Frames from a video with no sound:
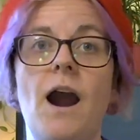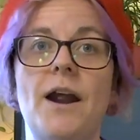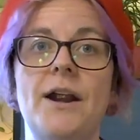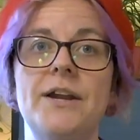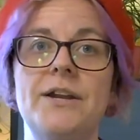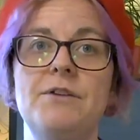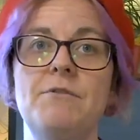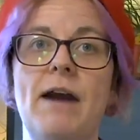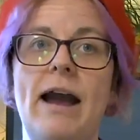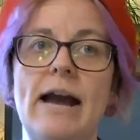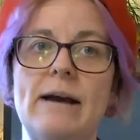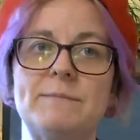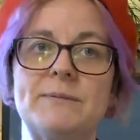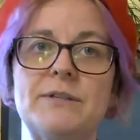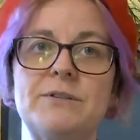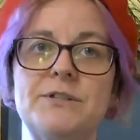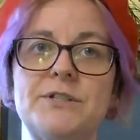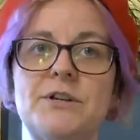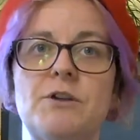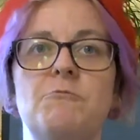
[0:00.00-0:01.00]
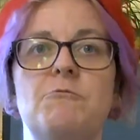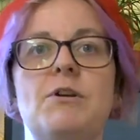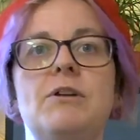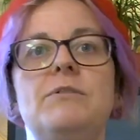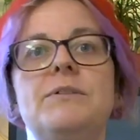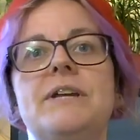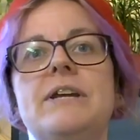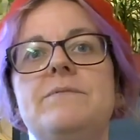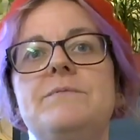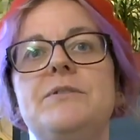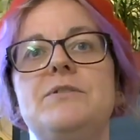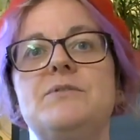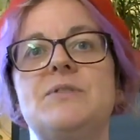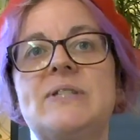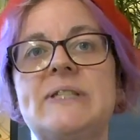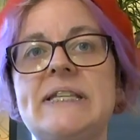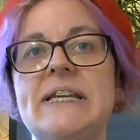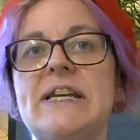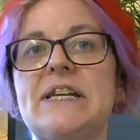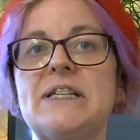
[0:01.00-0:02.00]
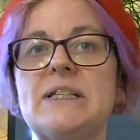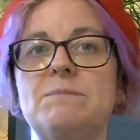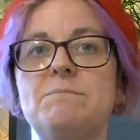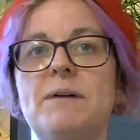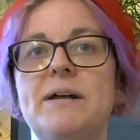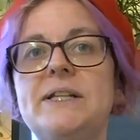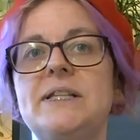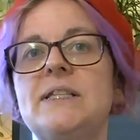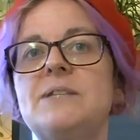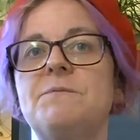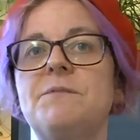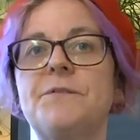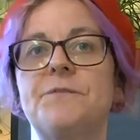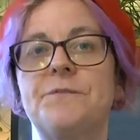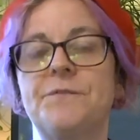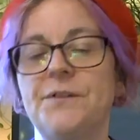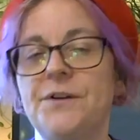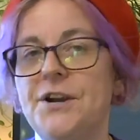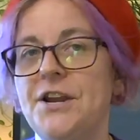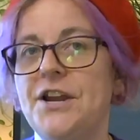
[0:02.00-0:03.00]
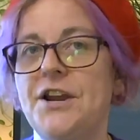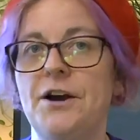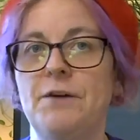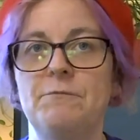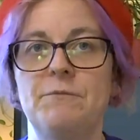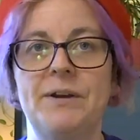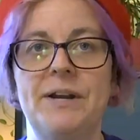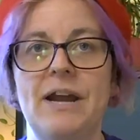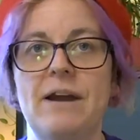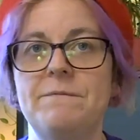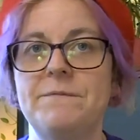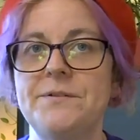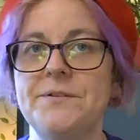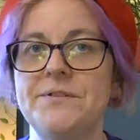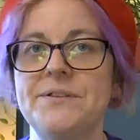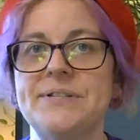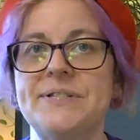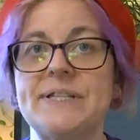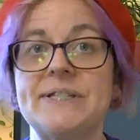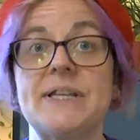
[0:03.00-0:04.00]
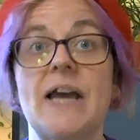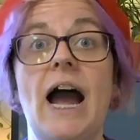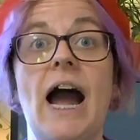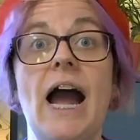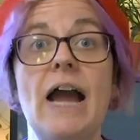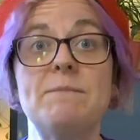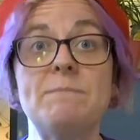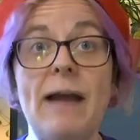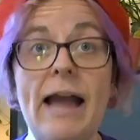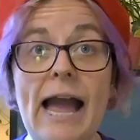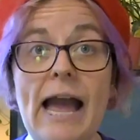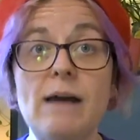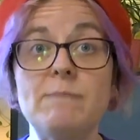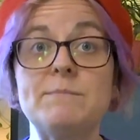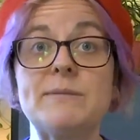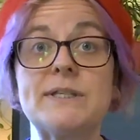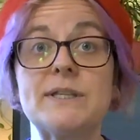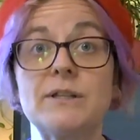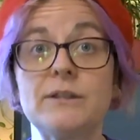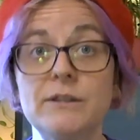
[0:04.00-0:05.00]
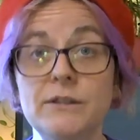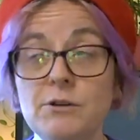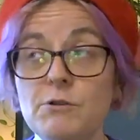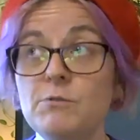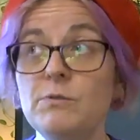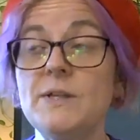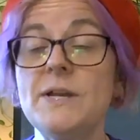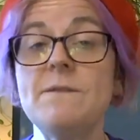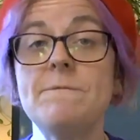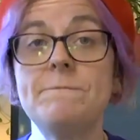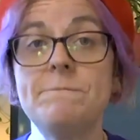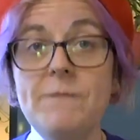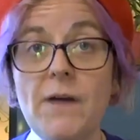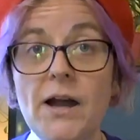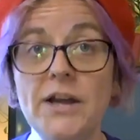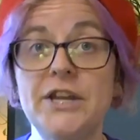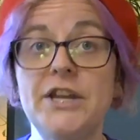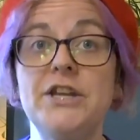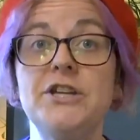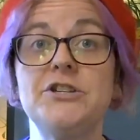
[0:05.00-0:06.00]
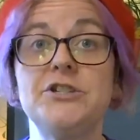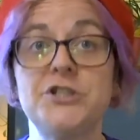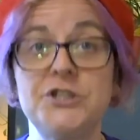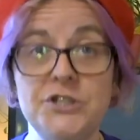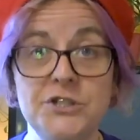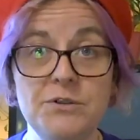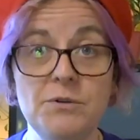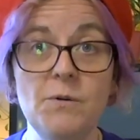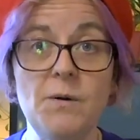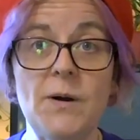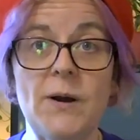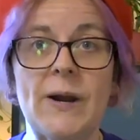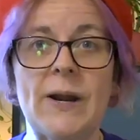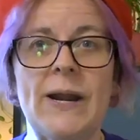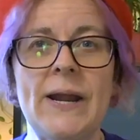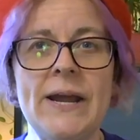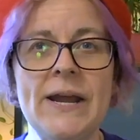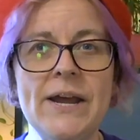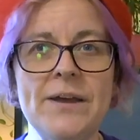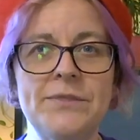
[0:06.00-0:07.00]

Are you absolutely certain? We'll give you six months for free on whatever this is. I'm absolutely fucking sure.